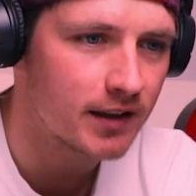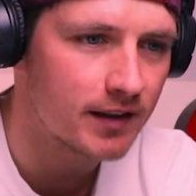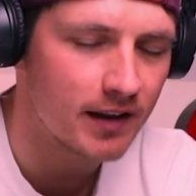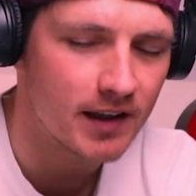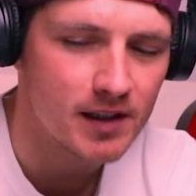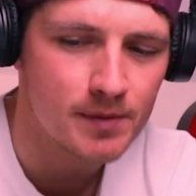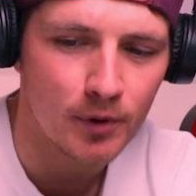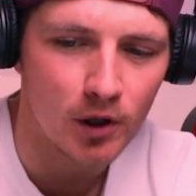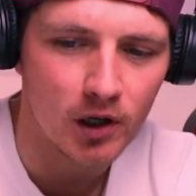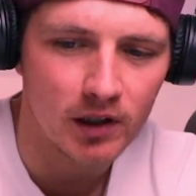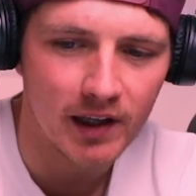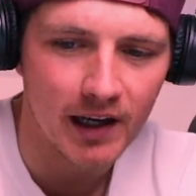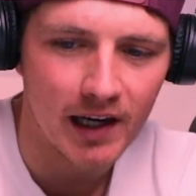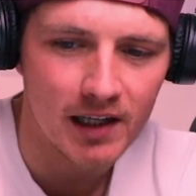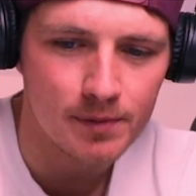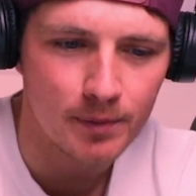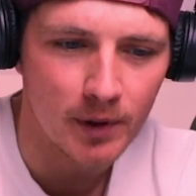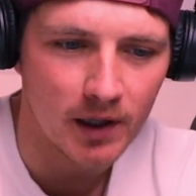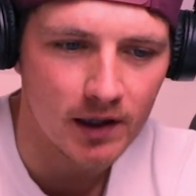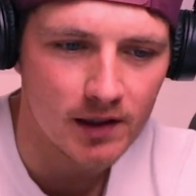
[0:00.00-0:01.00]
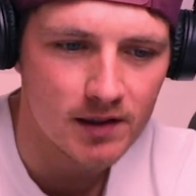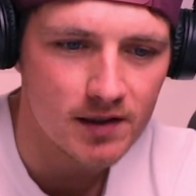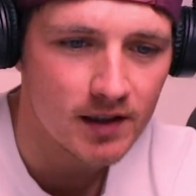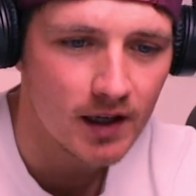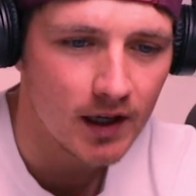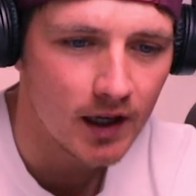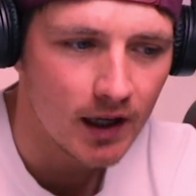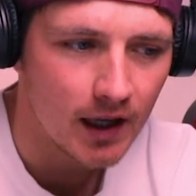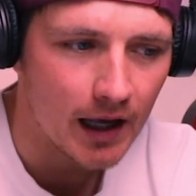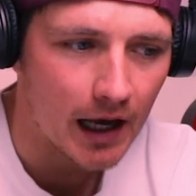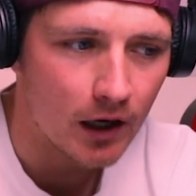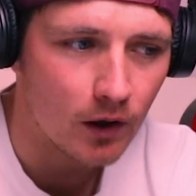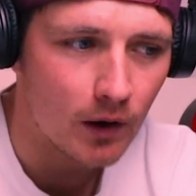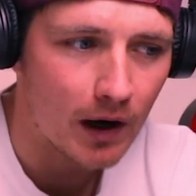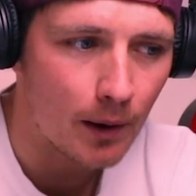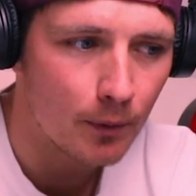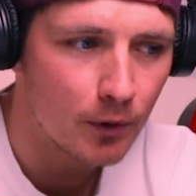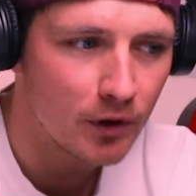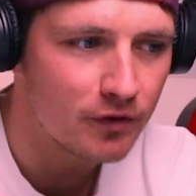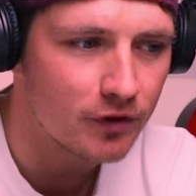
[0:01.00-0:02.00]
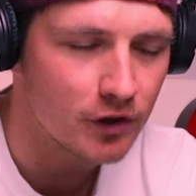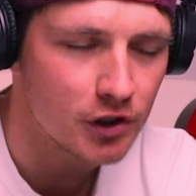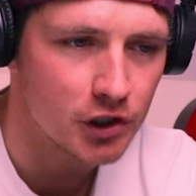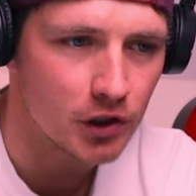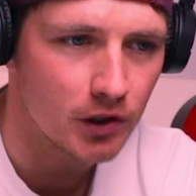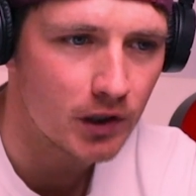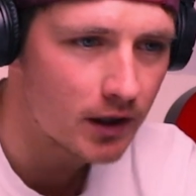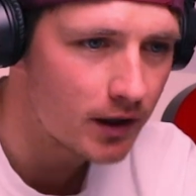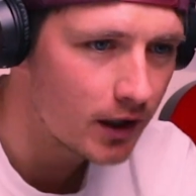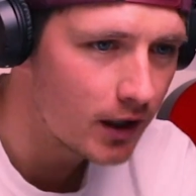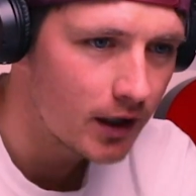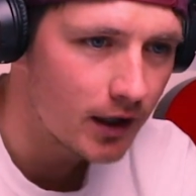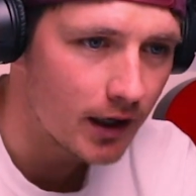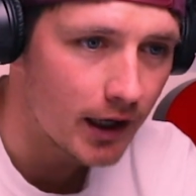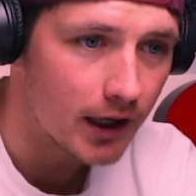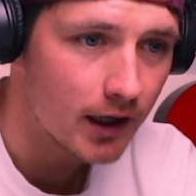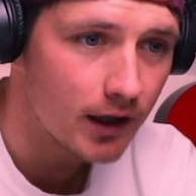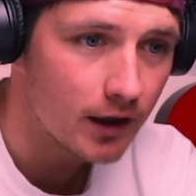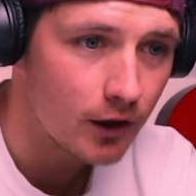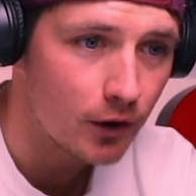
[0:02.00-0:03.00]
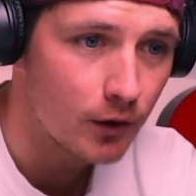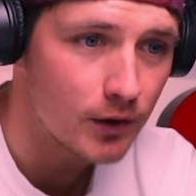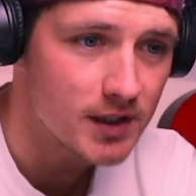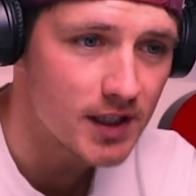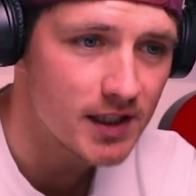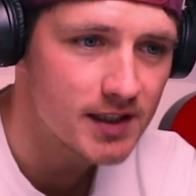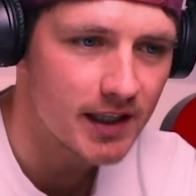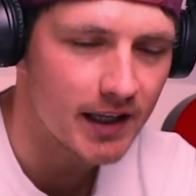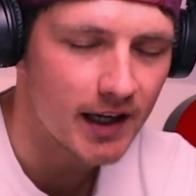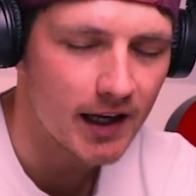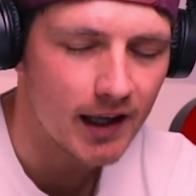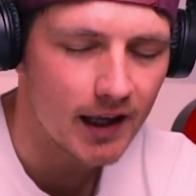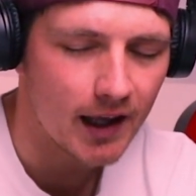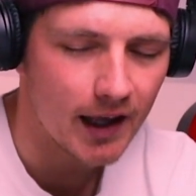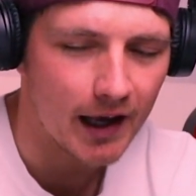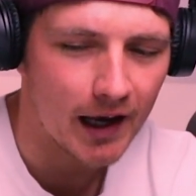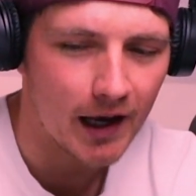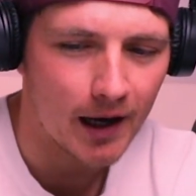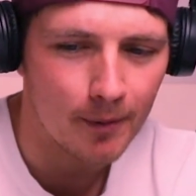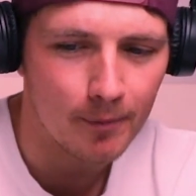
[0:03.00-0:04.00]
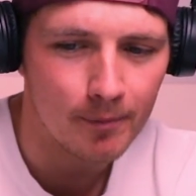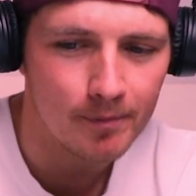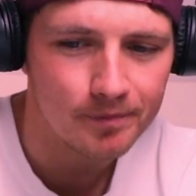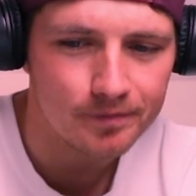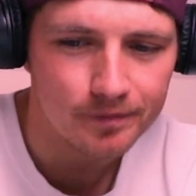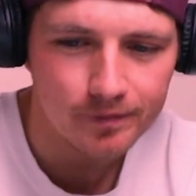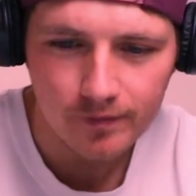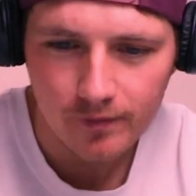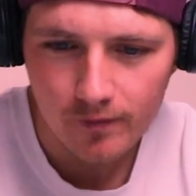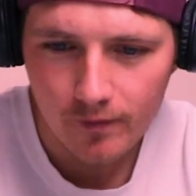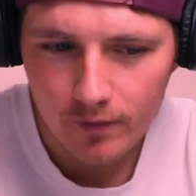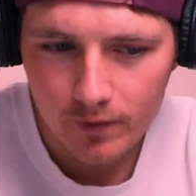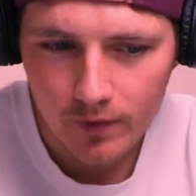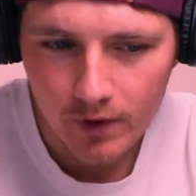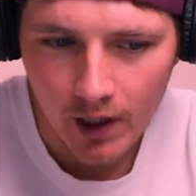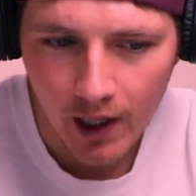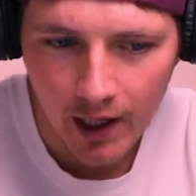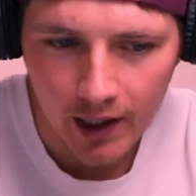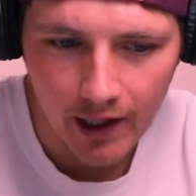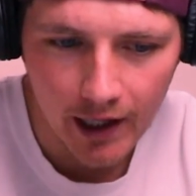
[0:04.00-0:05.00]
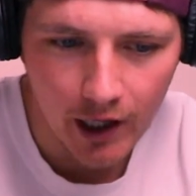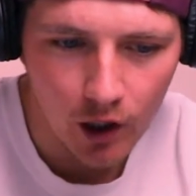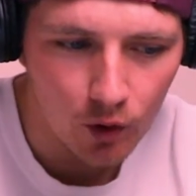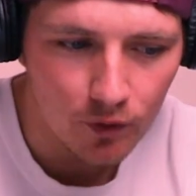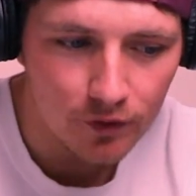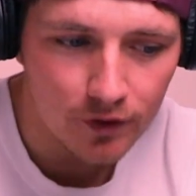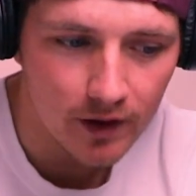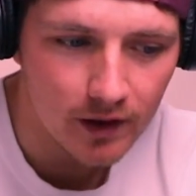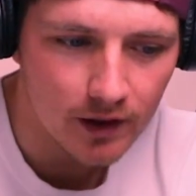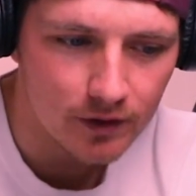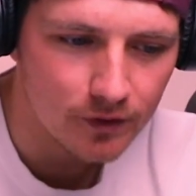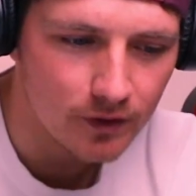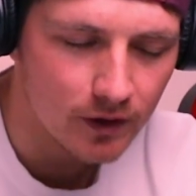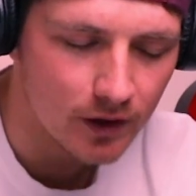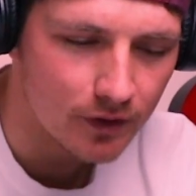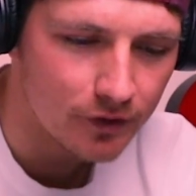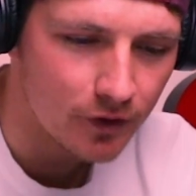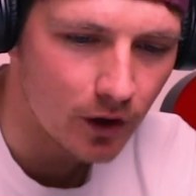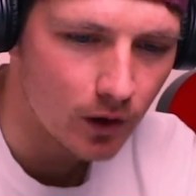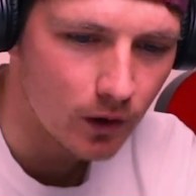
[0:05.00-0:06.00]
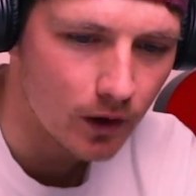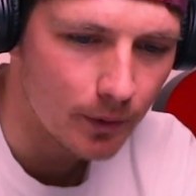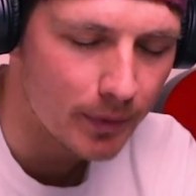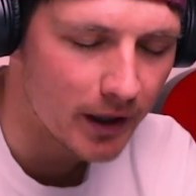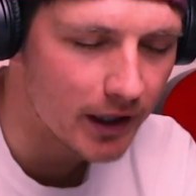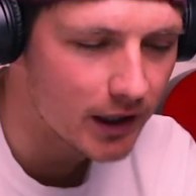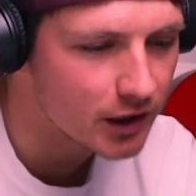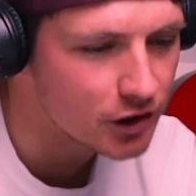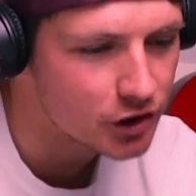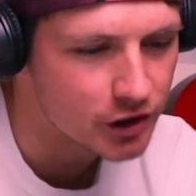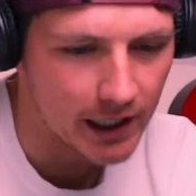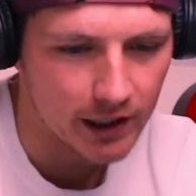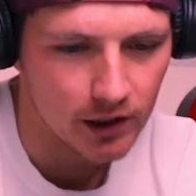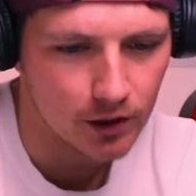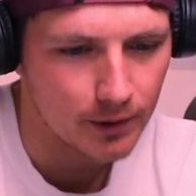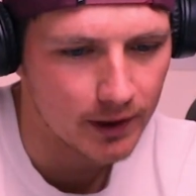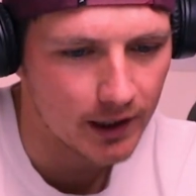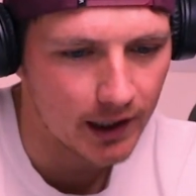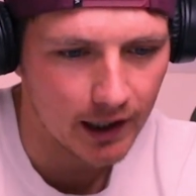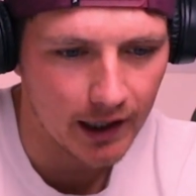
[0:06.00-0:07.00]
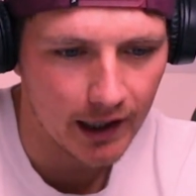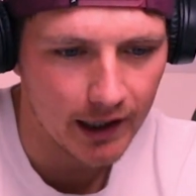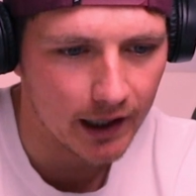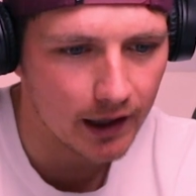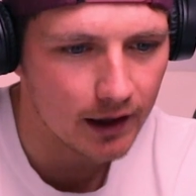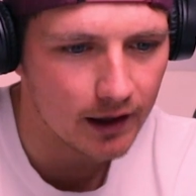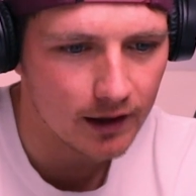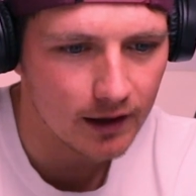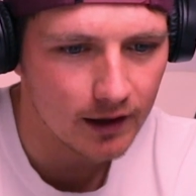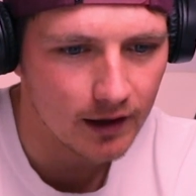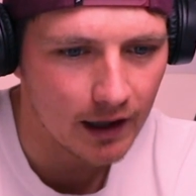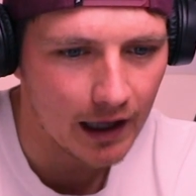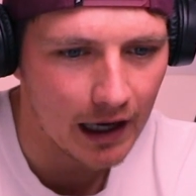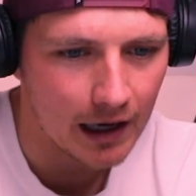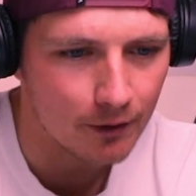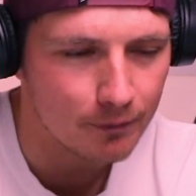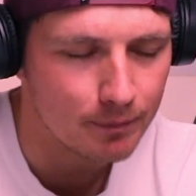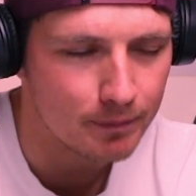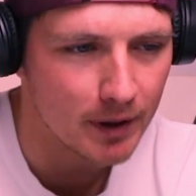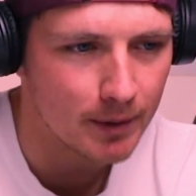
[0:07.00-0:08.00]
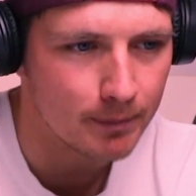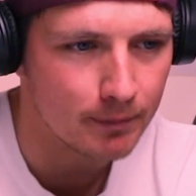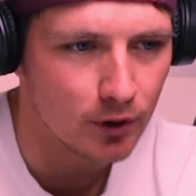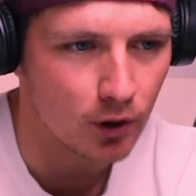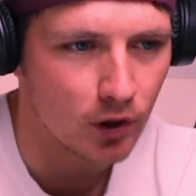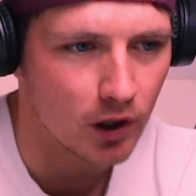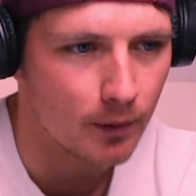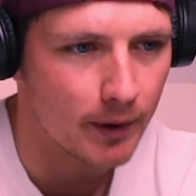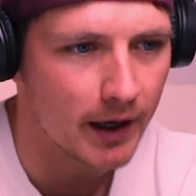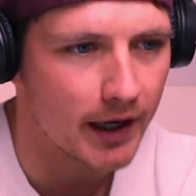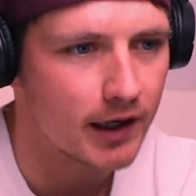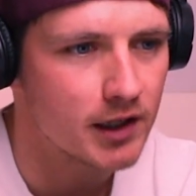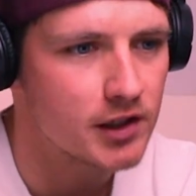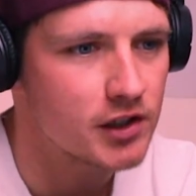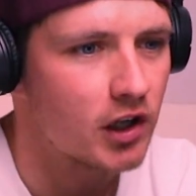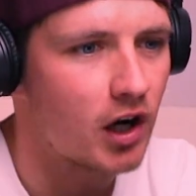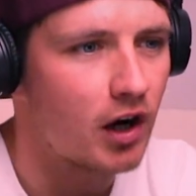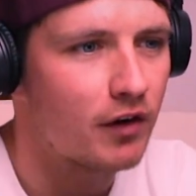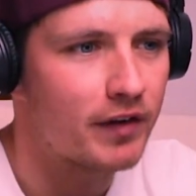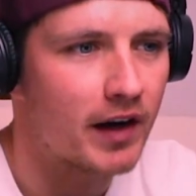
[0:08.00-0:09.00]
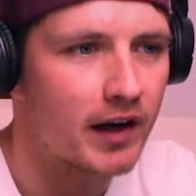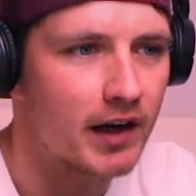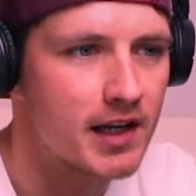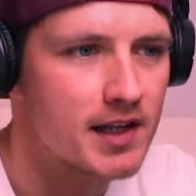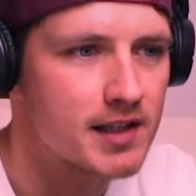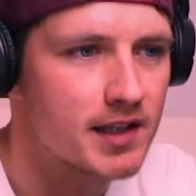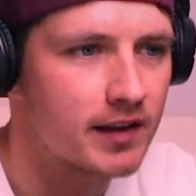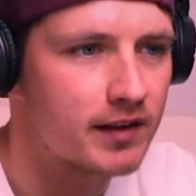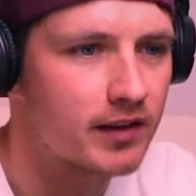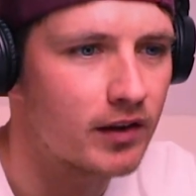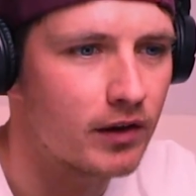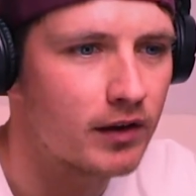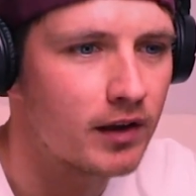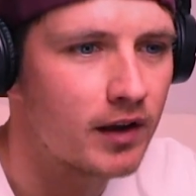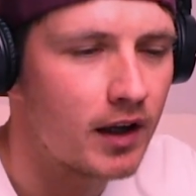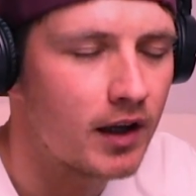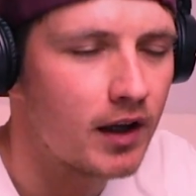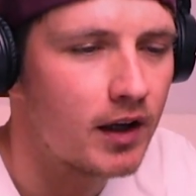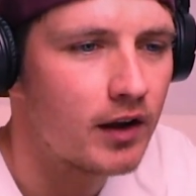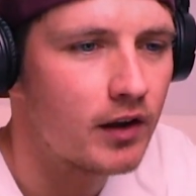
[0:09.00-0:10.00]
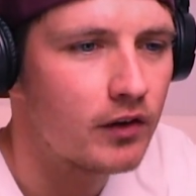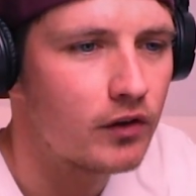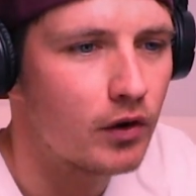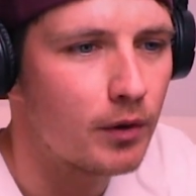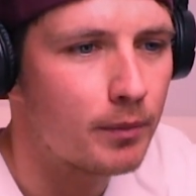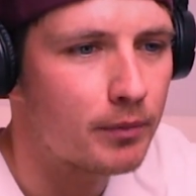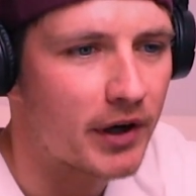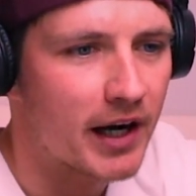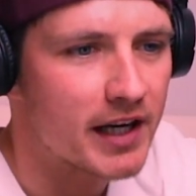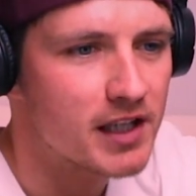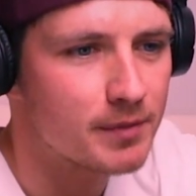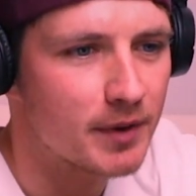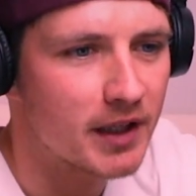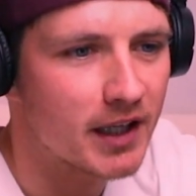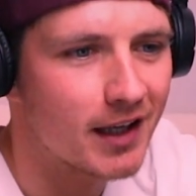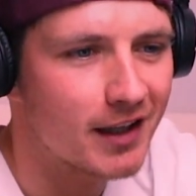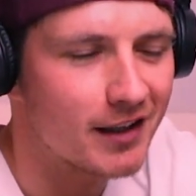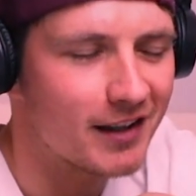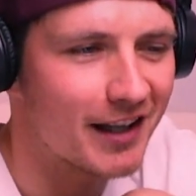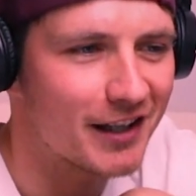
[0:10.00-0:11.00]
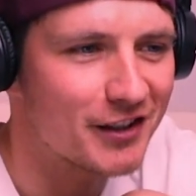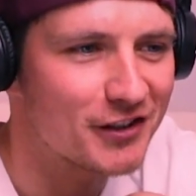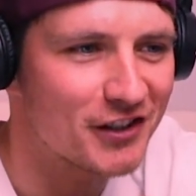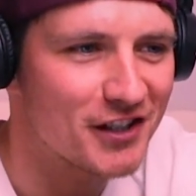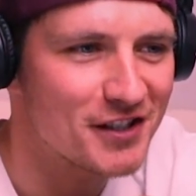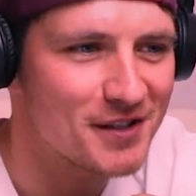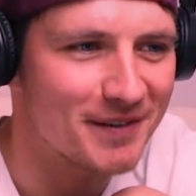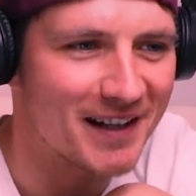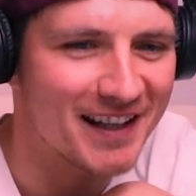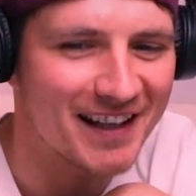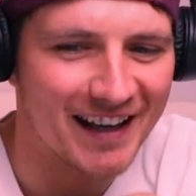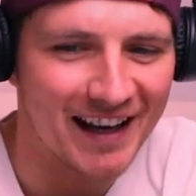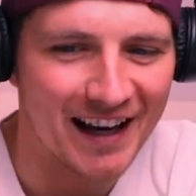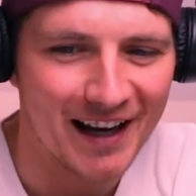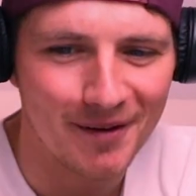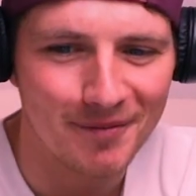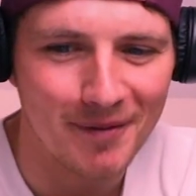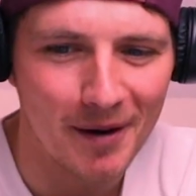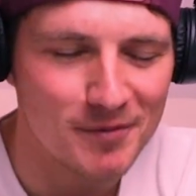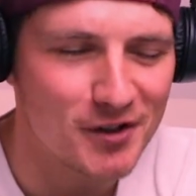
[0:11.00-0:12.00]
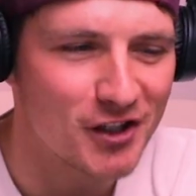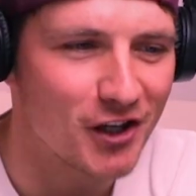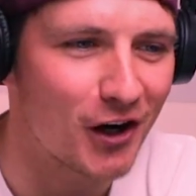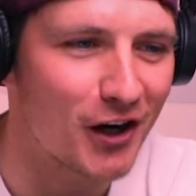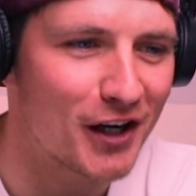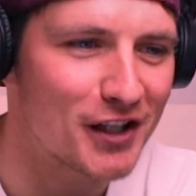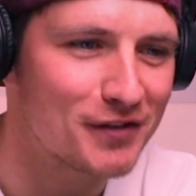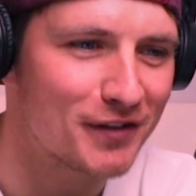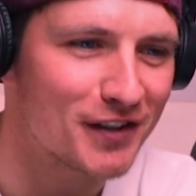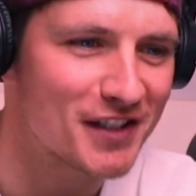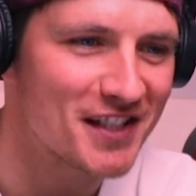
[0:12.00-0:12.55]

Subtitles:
to this podcast, because I know I would for sure. Like, who's this guy? And like hopefully they're following it. But genuinely, like, I've been blown away, and it's not very easy to impress me. Like, trust me. I'm Scottish for